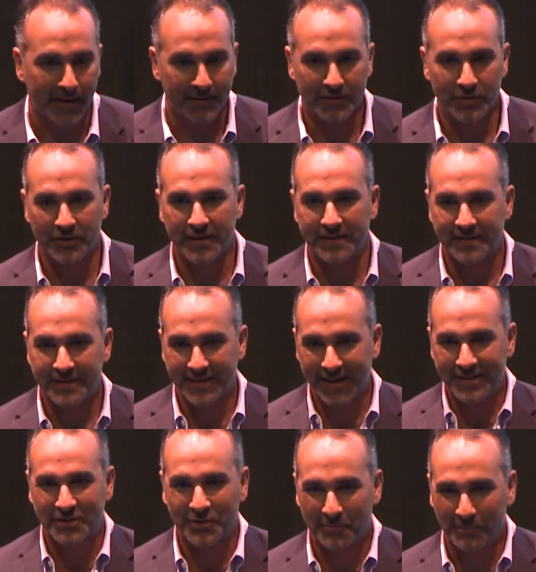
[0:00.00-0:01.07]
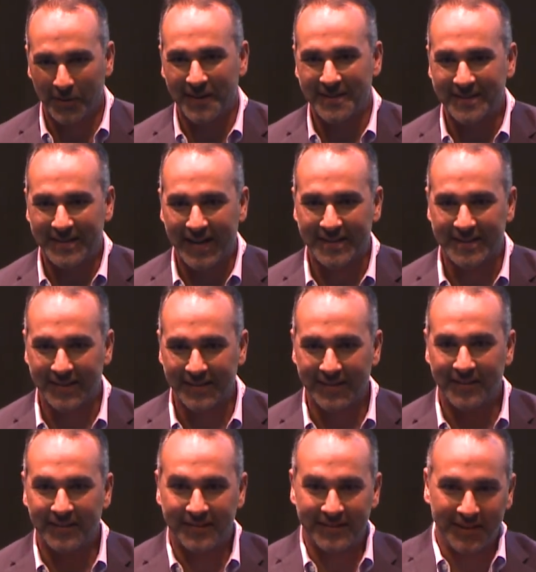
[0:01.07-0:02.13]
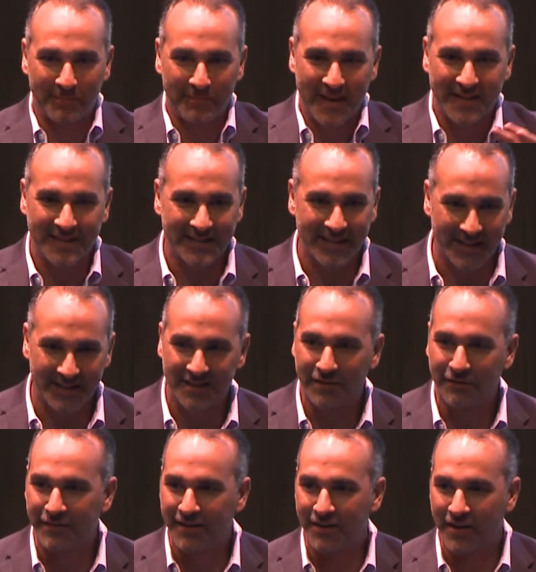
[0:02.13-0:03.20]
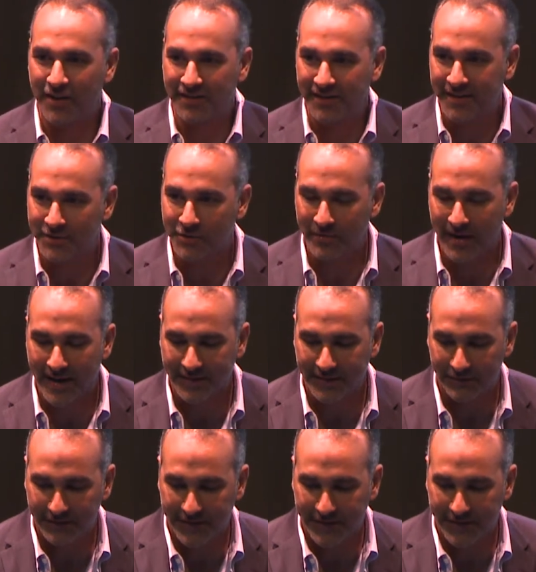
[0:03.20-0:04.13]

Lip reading: you can get your blood test, and then they'll make sense of it on an interactive